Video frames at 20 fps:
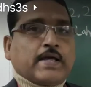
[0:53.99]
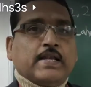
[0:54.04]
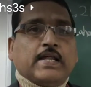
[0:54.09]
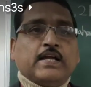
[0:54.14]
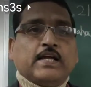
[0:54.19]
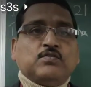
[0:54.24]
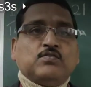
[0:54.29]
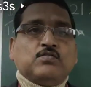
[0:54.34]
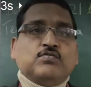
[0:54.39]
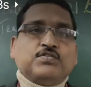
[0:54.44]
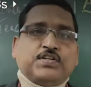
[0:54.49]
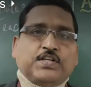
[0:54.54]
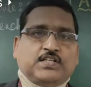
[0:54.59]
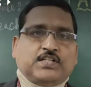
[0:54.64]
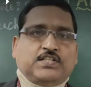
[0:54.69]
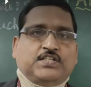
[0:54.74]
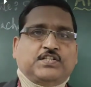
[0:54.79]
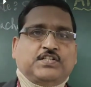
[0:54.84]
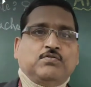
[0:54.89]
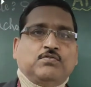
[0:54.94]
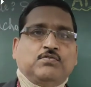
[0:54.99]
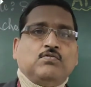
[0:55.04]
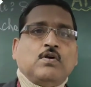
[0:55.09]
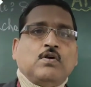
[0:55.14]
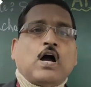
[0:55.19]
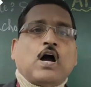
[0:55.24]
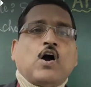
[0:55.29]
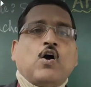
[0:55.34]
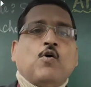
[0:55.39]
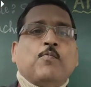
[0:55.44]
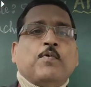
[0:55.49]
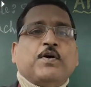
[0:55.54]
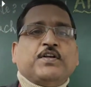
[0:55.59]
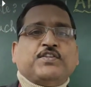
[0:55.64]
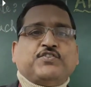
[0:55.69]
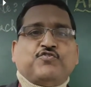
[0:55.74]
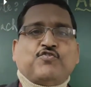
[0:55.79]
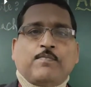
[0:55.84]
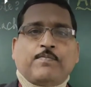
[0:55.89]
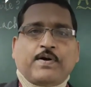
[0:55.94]
I like to test you how much
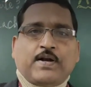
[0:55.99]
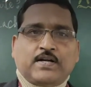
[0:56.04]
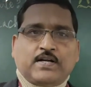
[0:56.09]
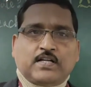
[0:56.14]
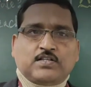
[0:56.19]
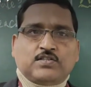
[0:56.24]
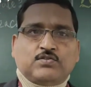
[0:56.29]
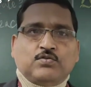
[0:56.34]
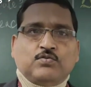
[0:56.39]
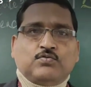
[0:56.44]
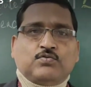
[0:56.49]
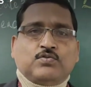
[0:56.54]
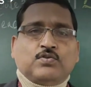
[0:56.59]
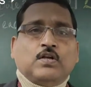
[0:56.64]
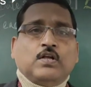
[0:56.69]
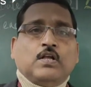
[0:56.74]
you have understood.